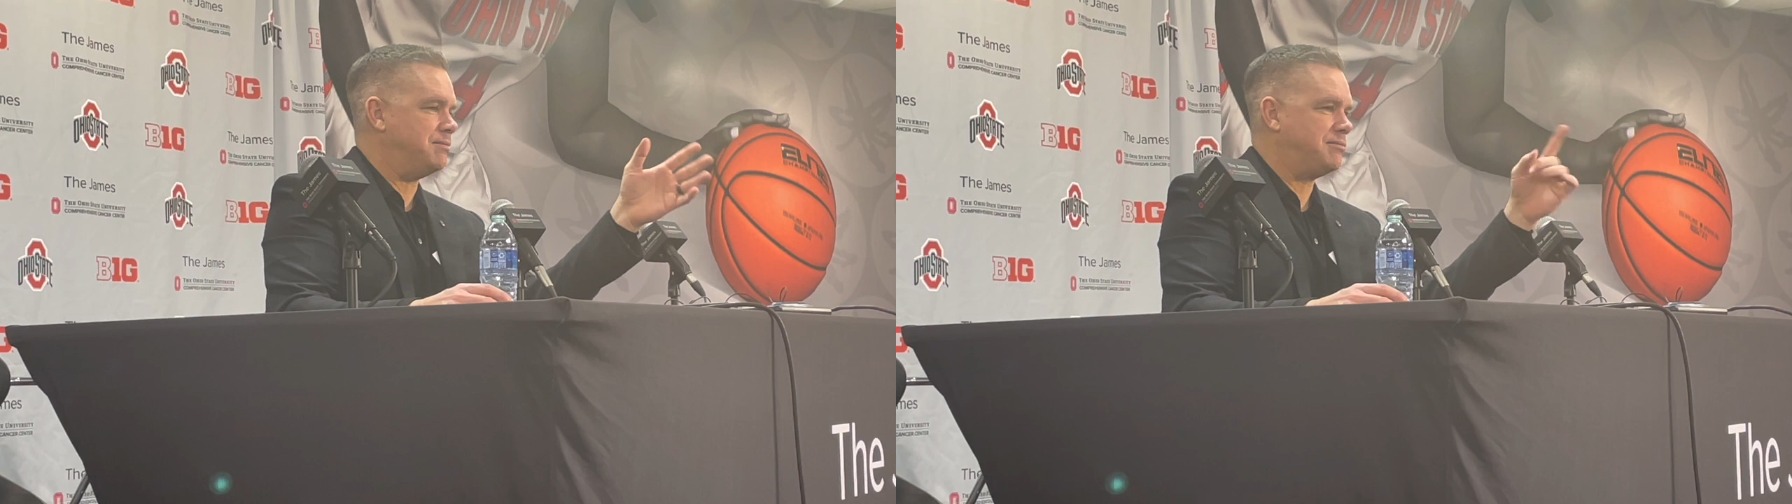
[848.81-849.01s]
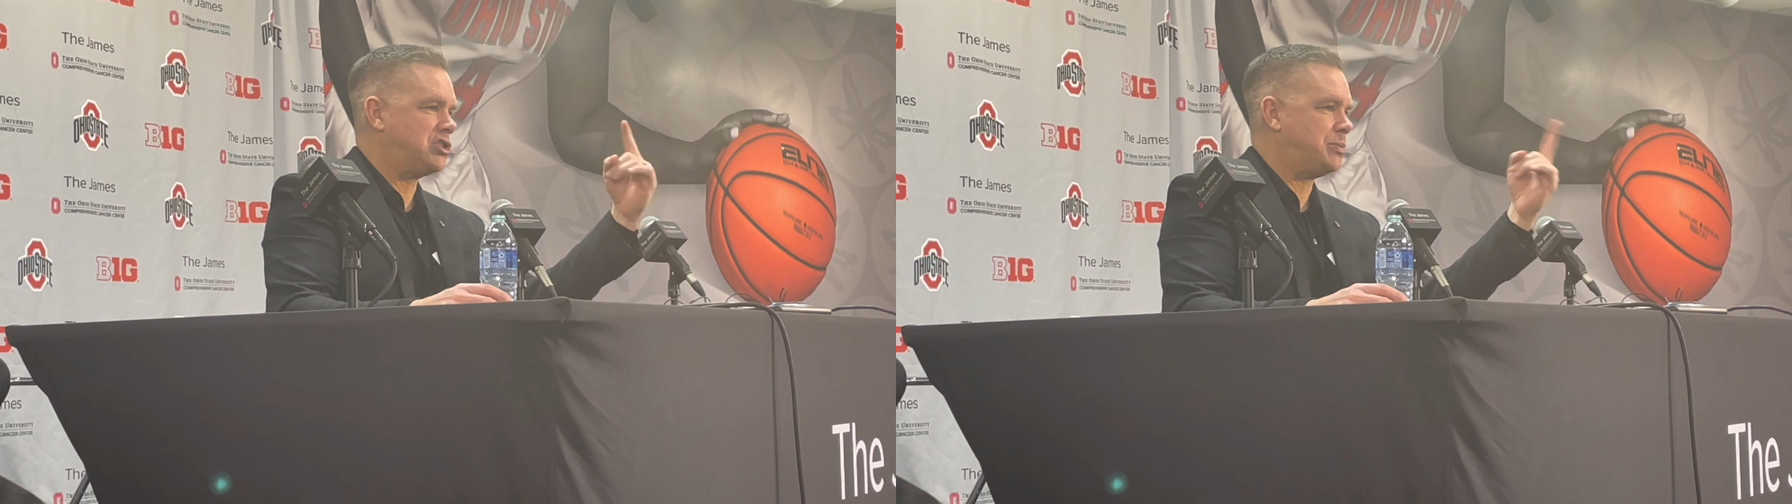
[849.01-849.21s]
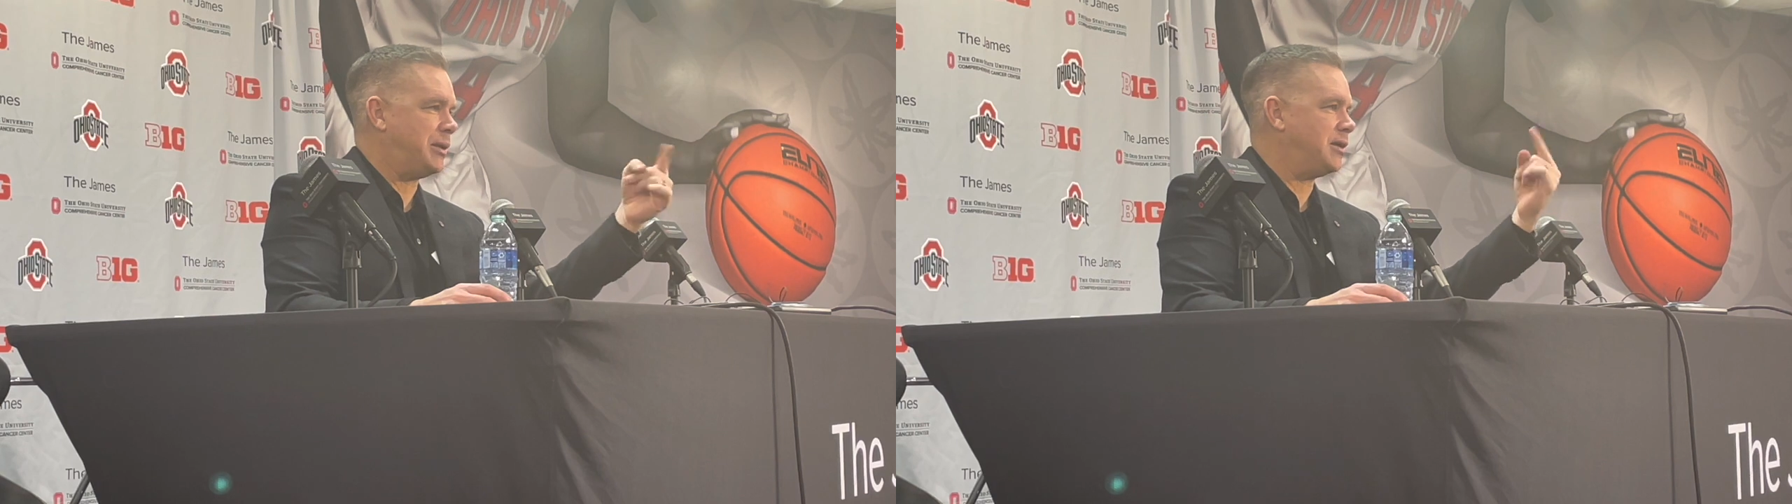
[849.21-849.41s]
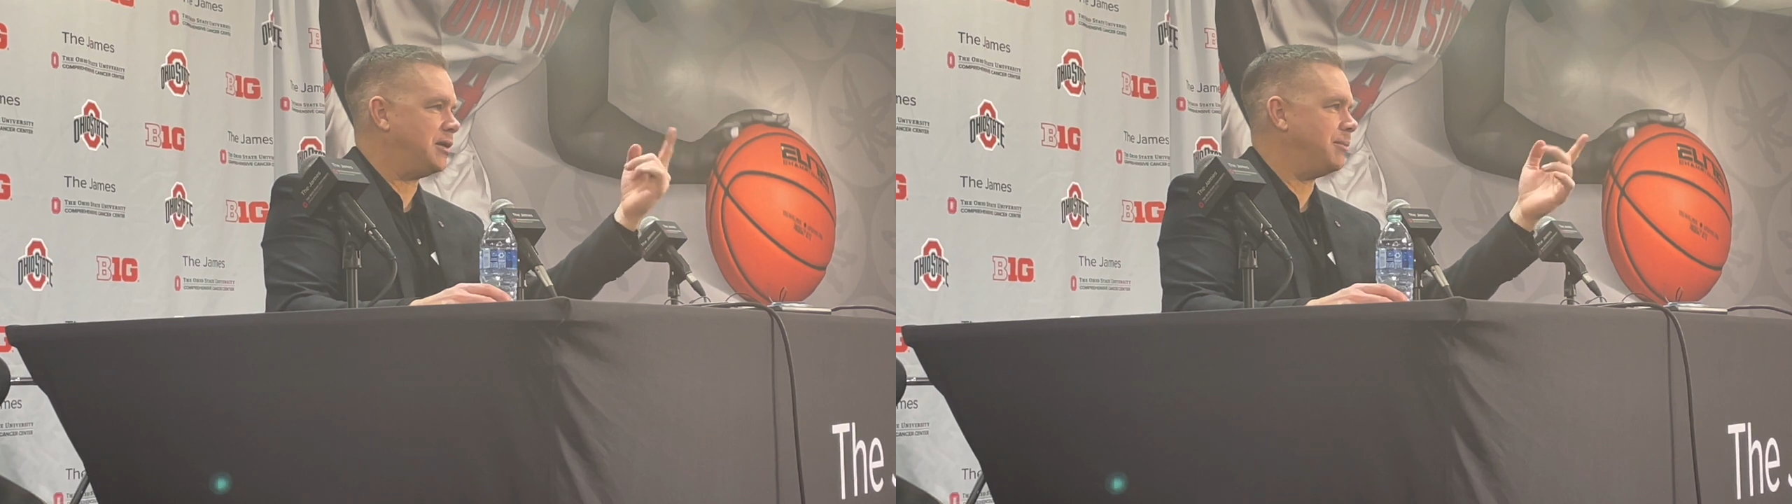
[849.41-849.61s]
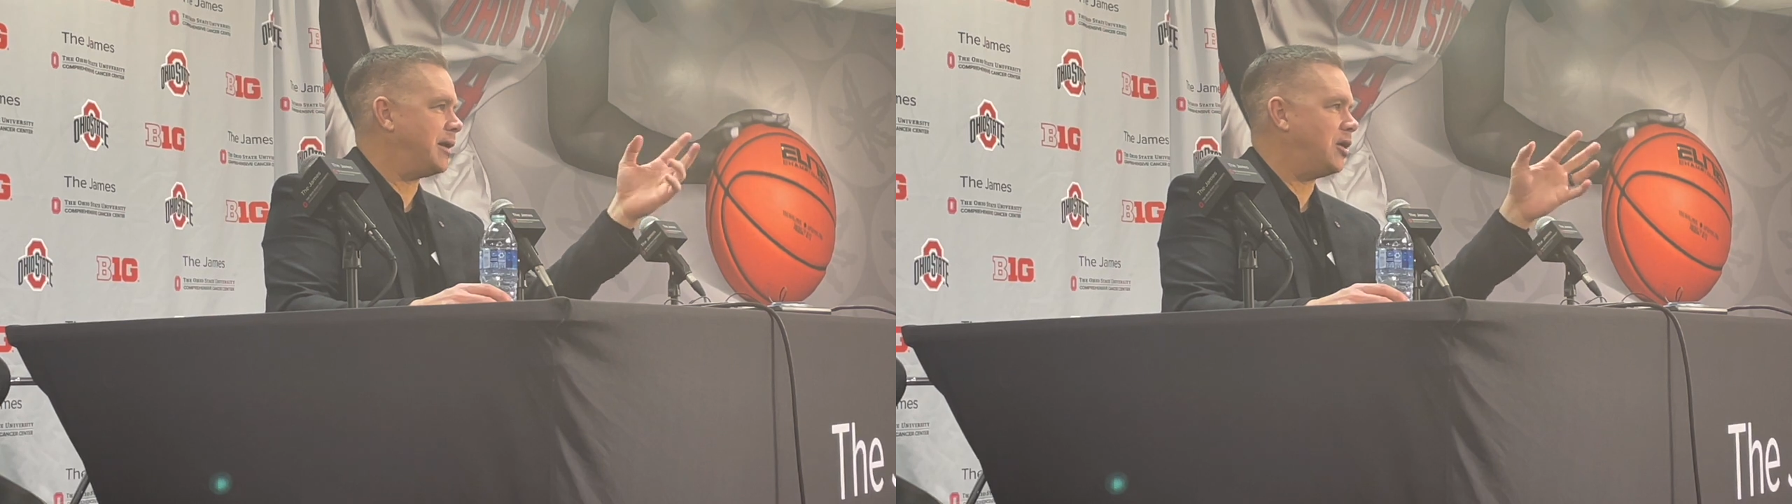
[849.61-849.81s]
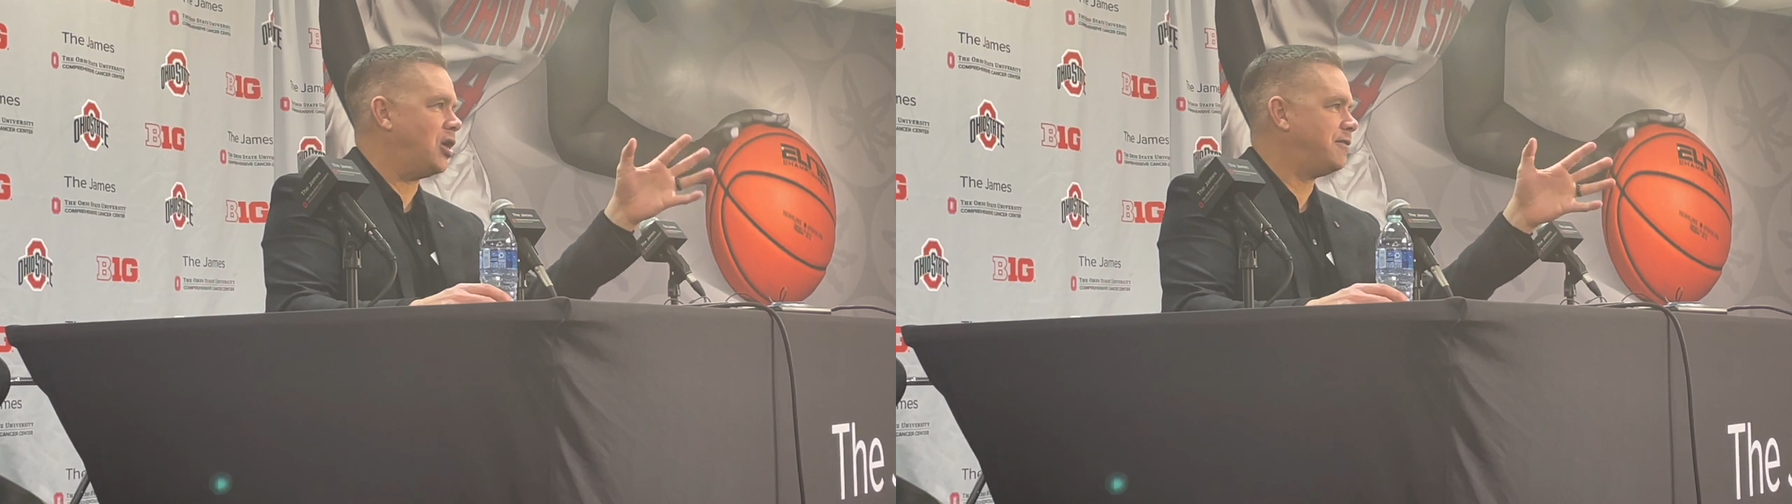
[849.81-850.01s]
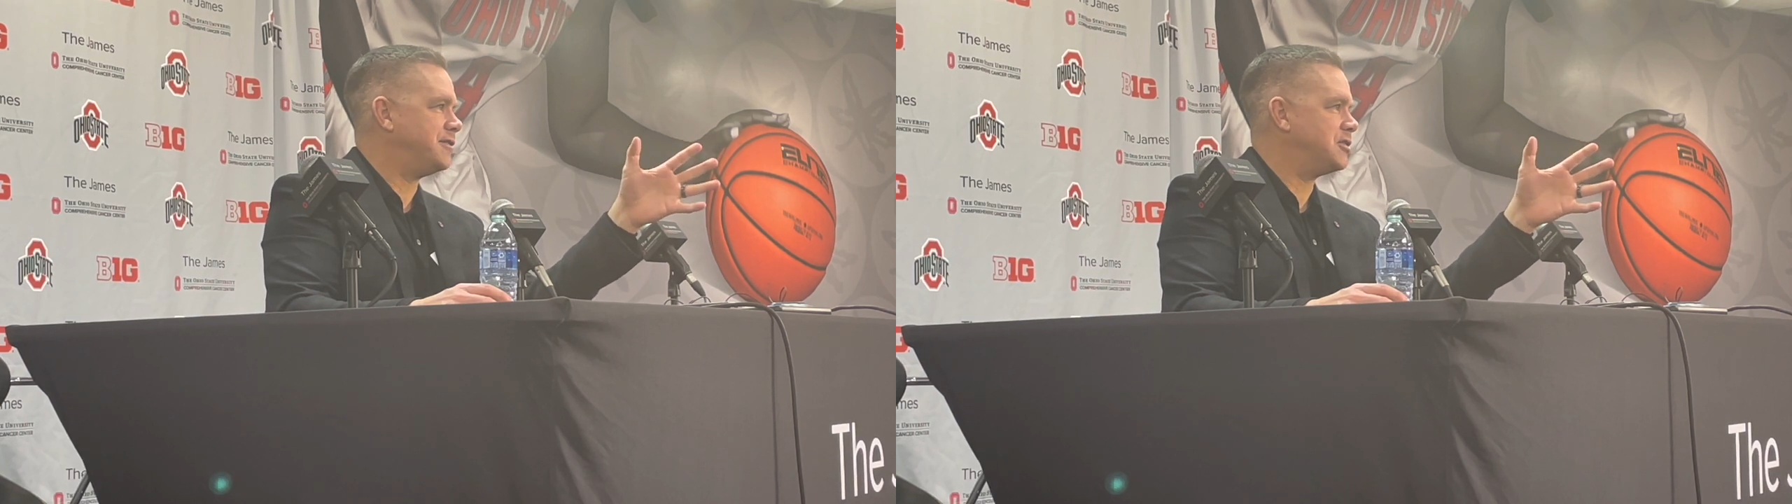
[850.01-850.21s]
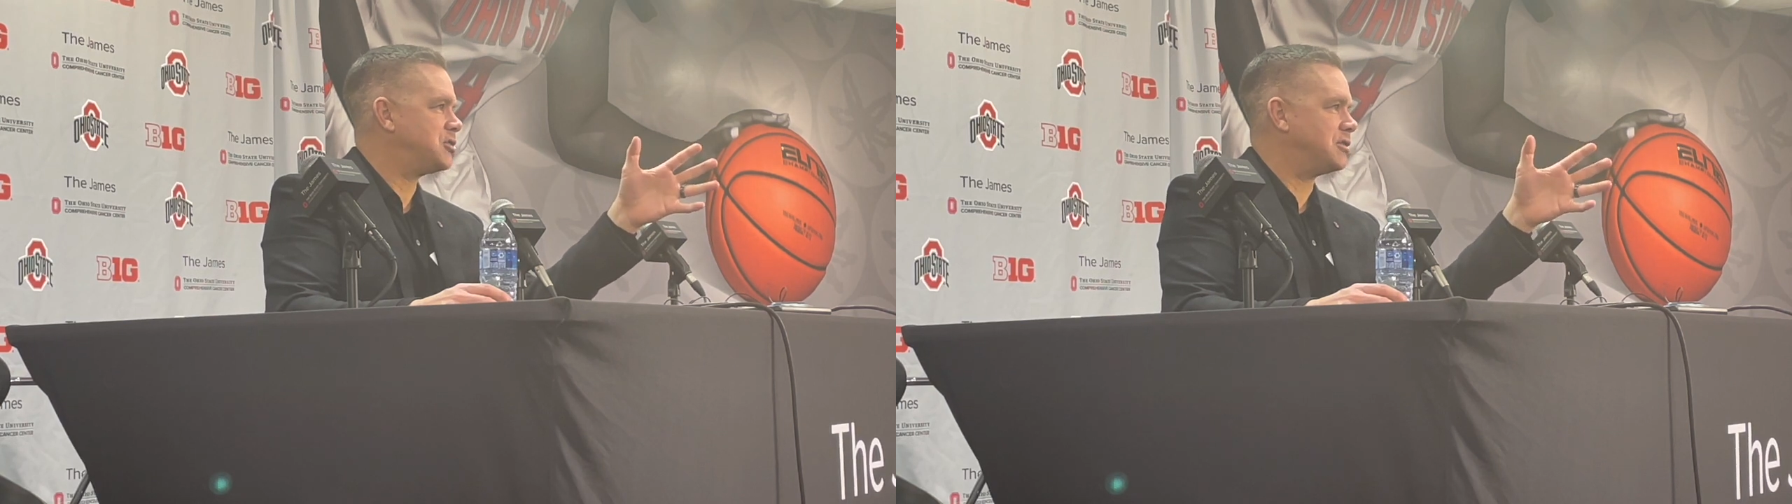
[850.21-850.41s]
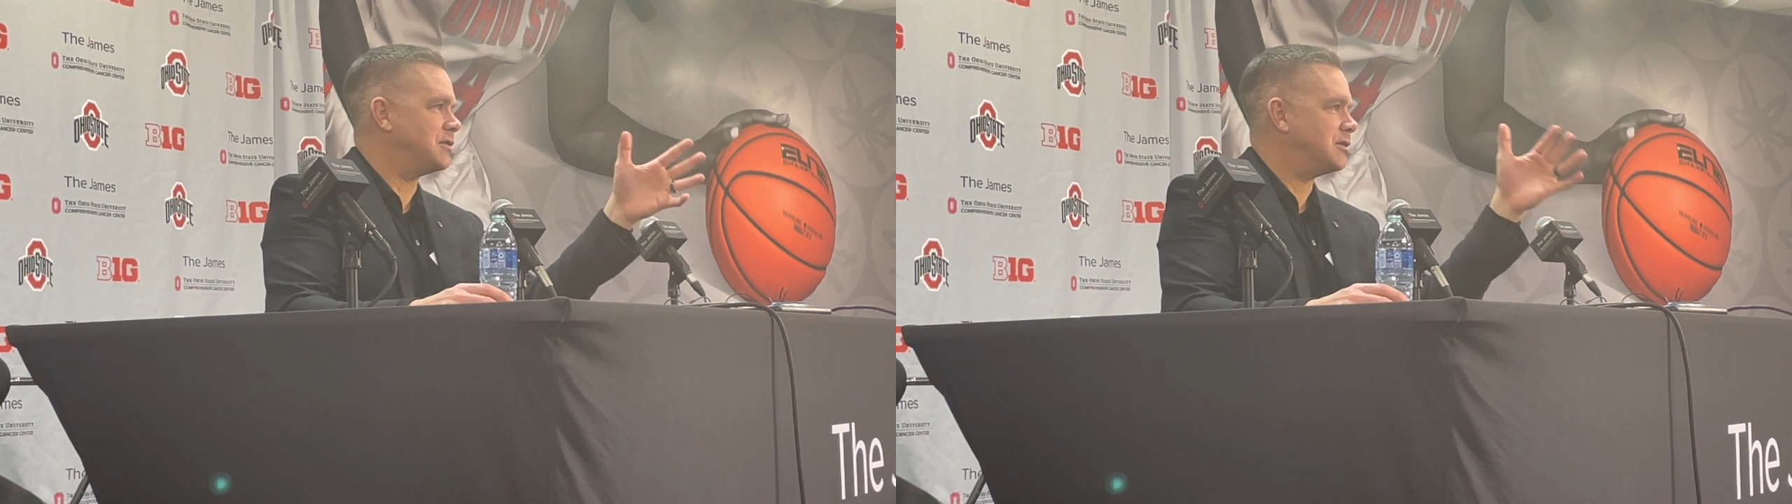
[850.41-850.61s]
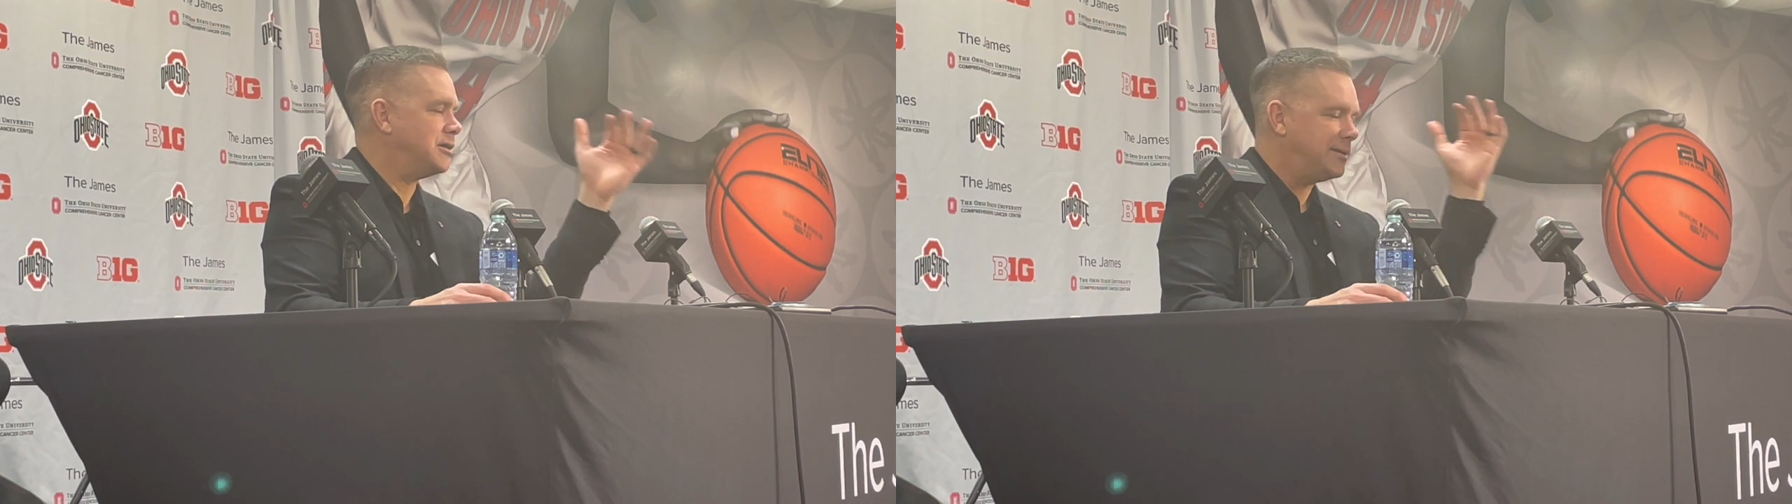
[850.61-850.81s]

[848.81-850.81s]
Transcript: spinning in my office and,